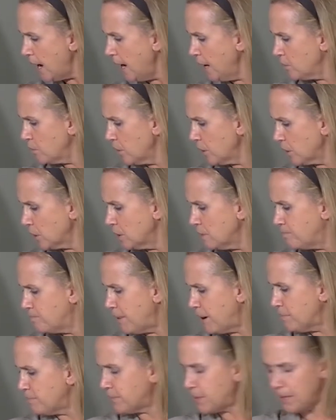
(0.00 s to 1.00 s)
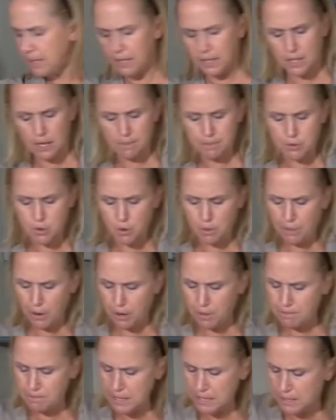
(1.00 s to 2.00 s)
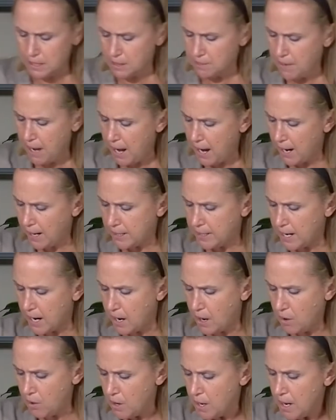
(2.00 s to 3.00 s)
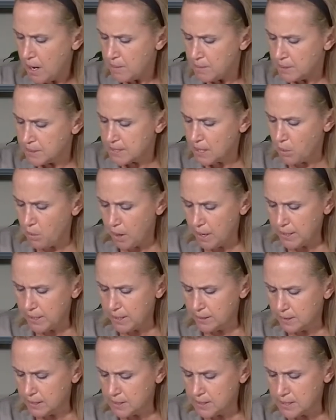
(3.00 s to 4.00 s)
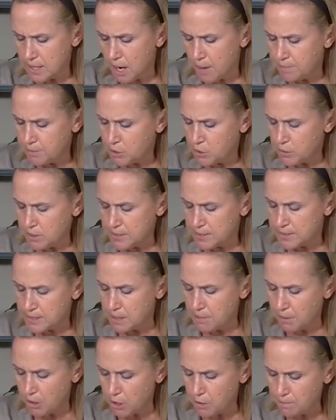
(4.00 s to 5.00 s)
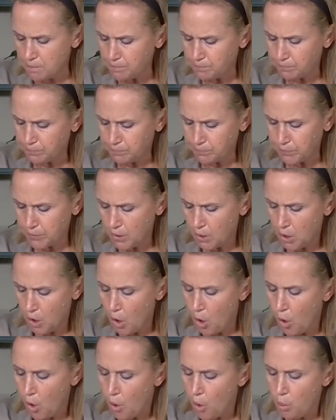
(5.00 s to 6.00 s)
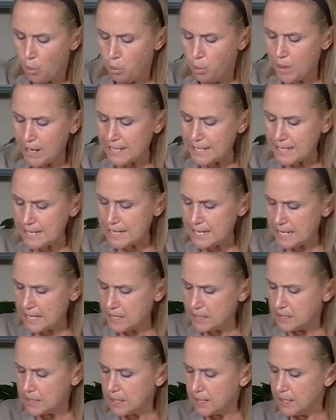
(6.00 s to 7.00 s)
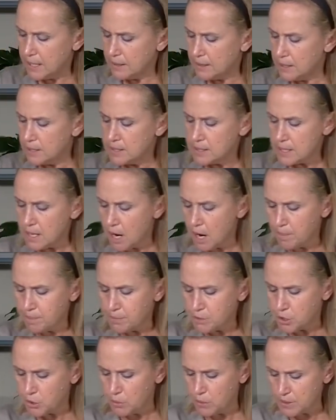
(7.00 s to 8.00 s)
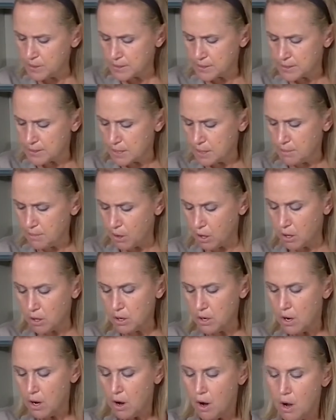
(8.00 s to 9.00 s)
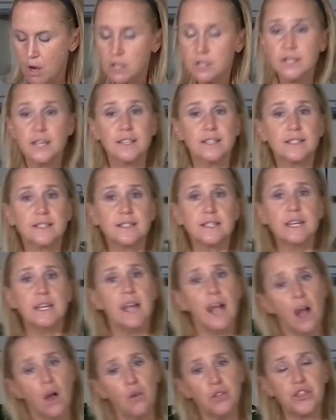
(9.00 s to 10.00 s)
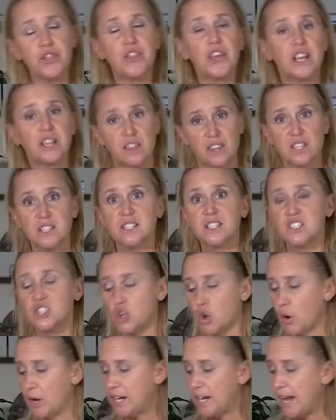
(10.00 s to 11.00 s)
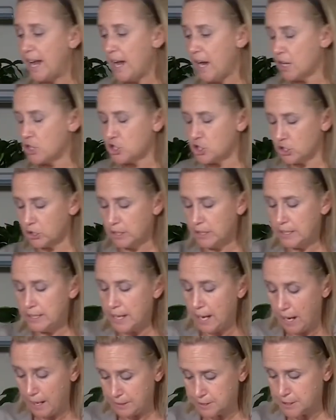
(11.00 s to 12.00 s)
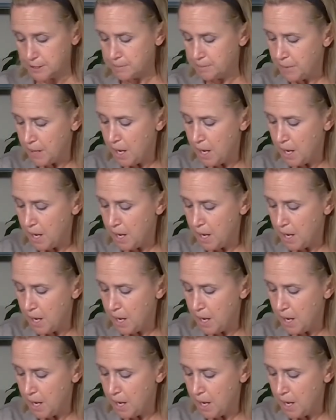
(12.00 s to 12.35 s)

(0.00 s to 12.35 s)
And we're going to bump the heat up to about a medium high now because I want to get this up to a simmer. We need to get this up to a simmer to see how thick this is going to actually get